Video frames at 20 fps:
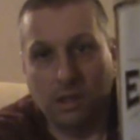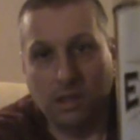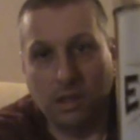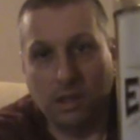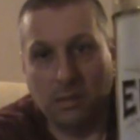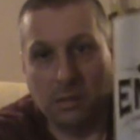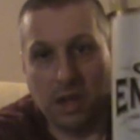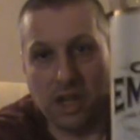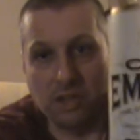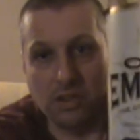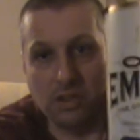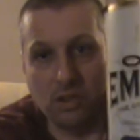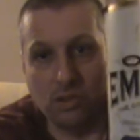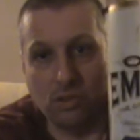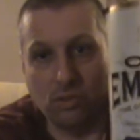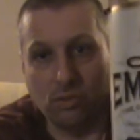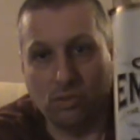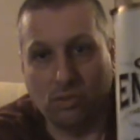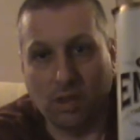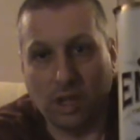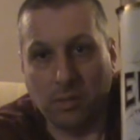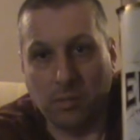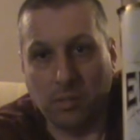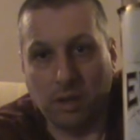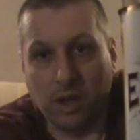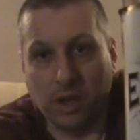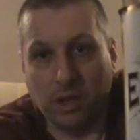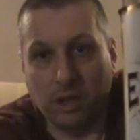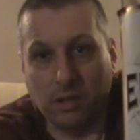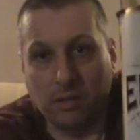The Marston's Old
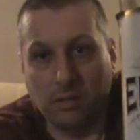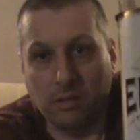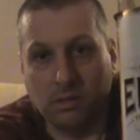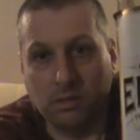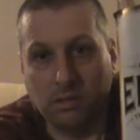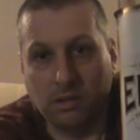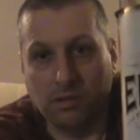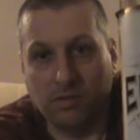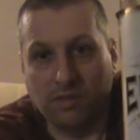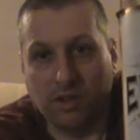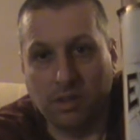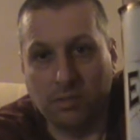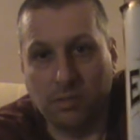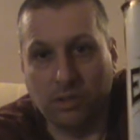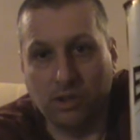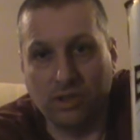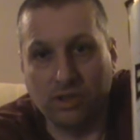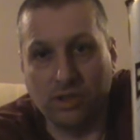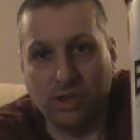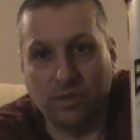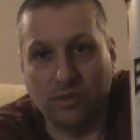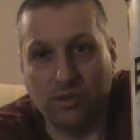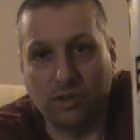Empire. 5.7